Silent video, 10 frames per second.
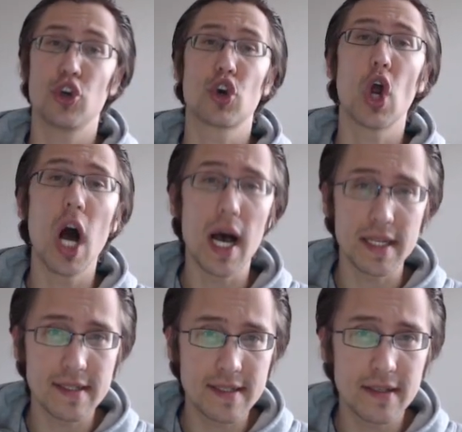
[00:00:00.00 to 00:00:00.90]

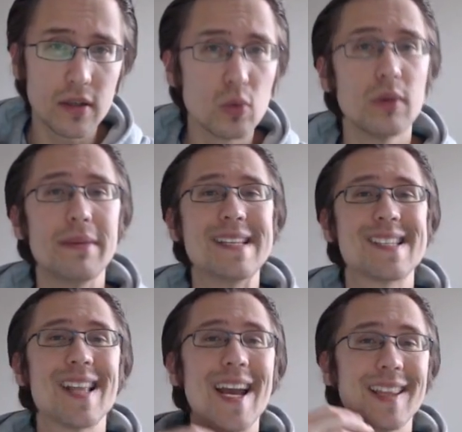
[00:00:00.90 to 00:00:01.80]
cost will be
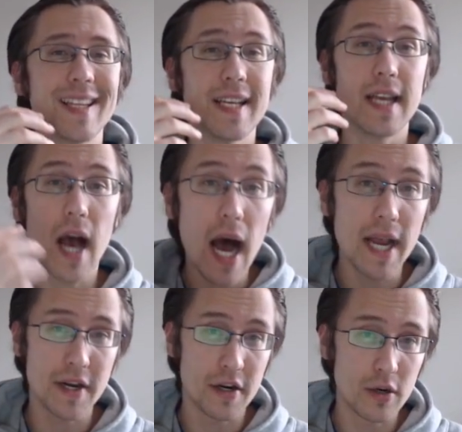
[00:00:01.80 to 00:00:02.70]
slightly
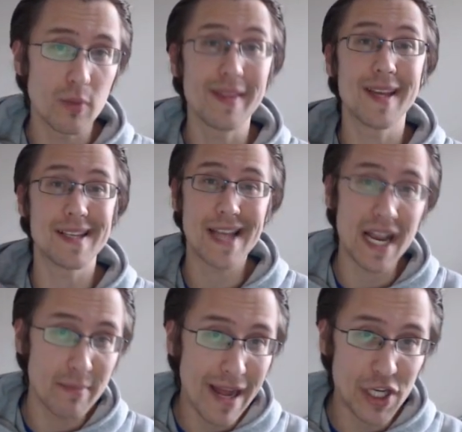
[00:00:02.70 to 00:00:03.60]
higher with
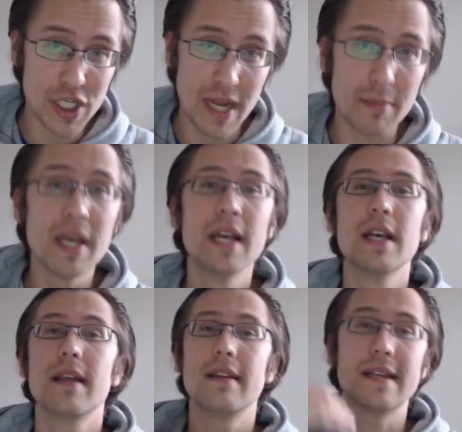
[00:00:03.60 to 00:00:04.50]
exact match type.
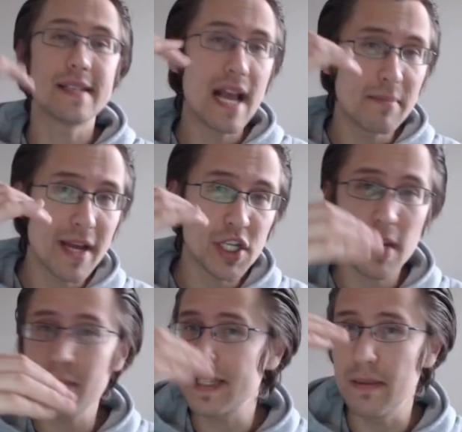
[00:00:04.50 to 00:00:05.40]
The exact match
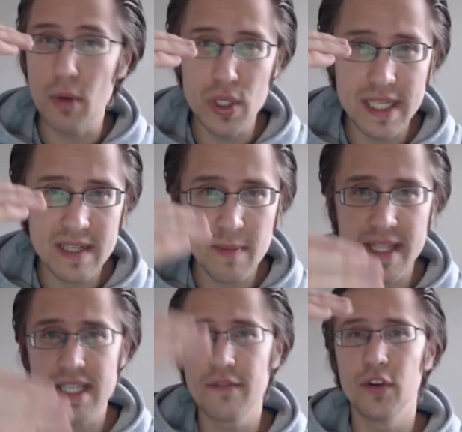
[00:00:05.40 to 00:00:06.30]
type is the most
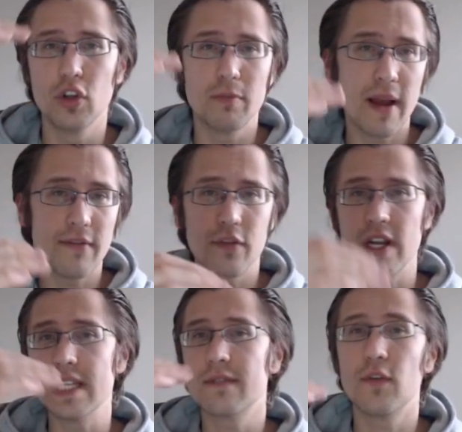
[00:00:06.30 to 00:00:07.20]
expensive, followed by
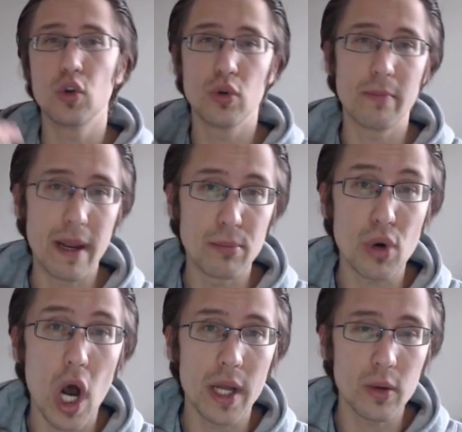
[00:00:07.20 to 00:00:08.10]
phrase, followed by
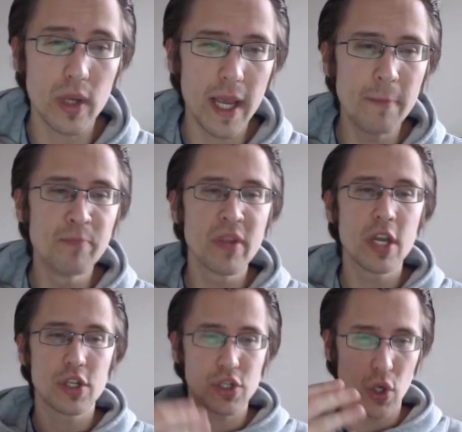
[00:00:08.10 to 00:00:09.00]
broad, okay?
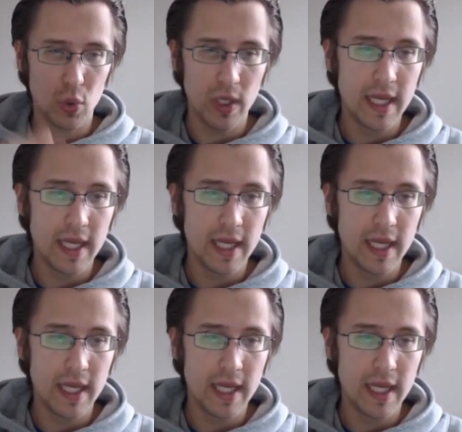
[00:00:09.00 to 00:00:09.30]
So